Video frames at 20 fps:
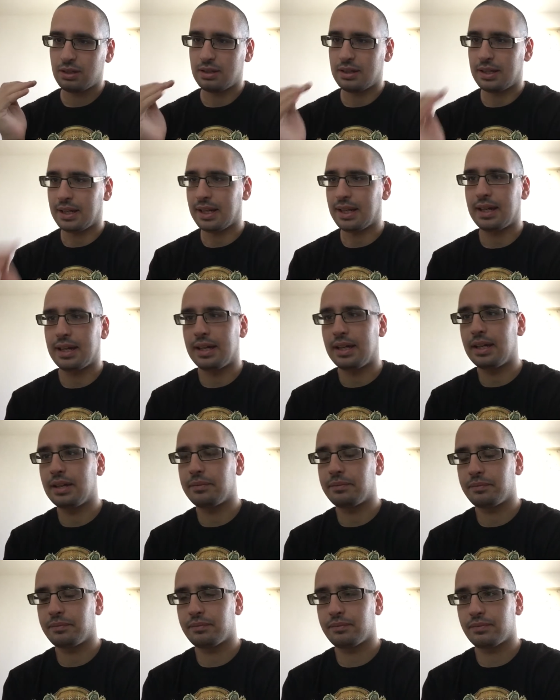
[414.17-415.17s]
the
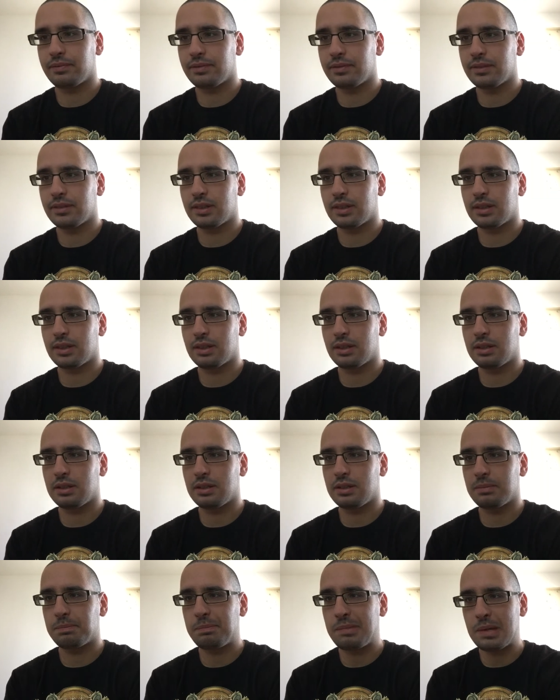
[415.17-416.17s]

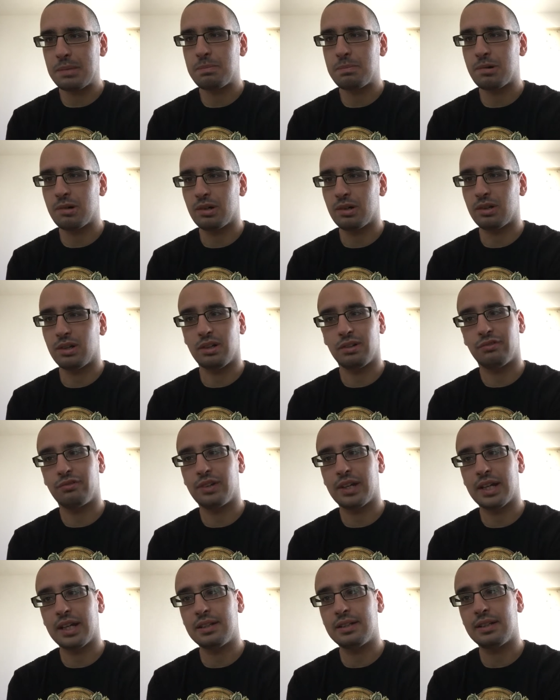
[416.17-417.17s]
people of
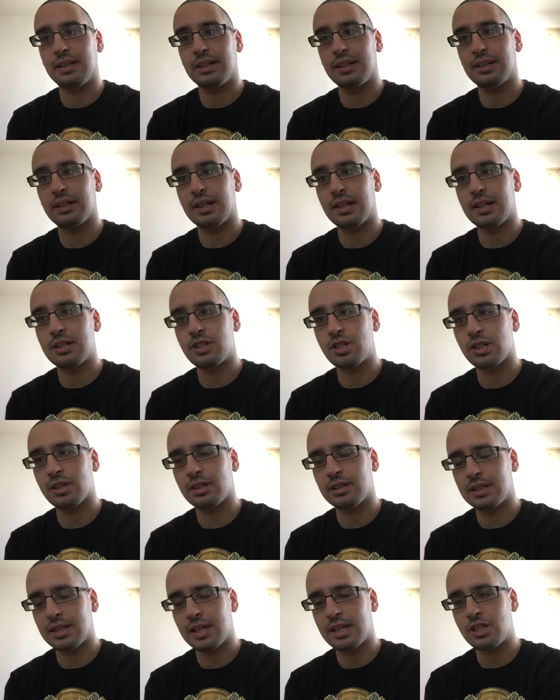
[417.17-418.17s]
Celtic and
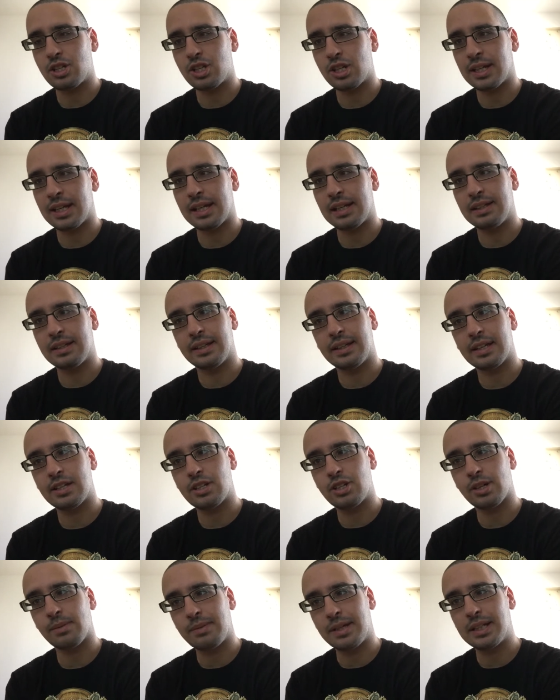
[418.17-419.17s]
the Celtic and
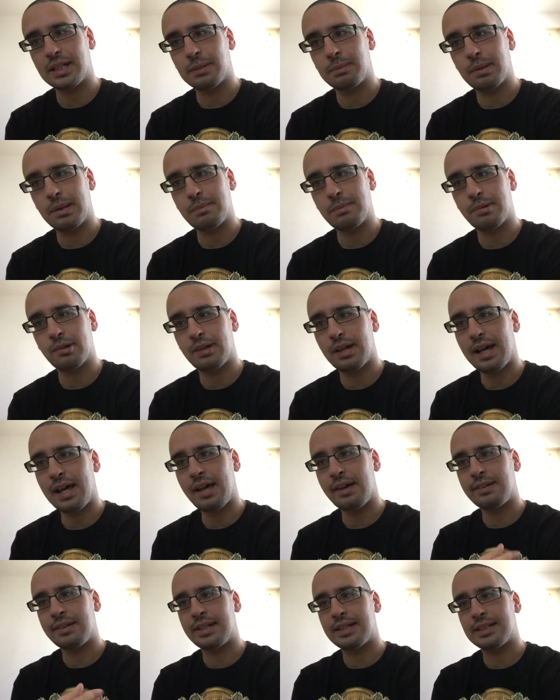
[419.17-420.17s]
Germanic people
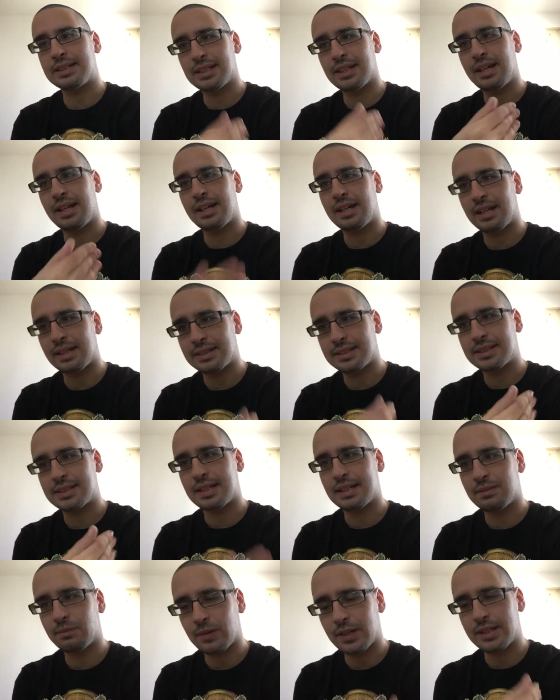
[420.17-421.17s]
are the Israelites.
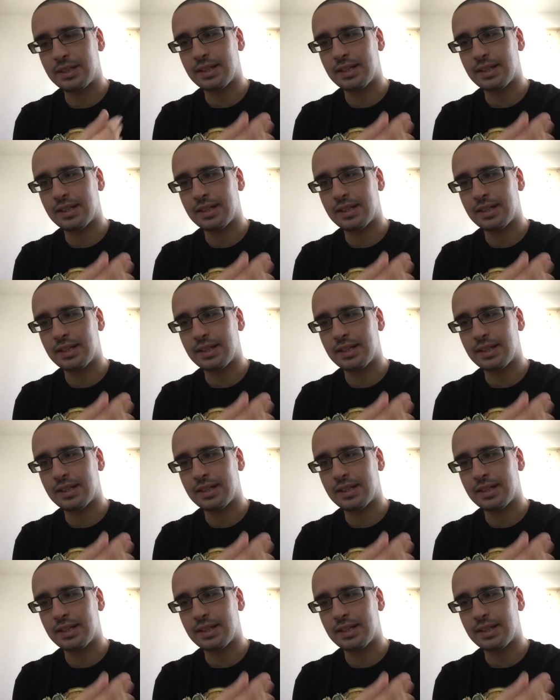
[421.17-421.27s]
That's why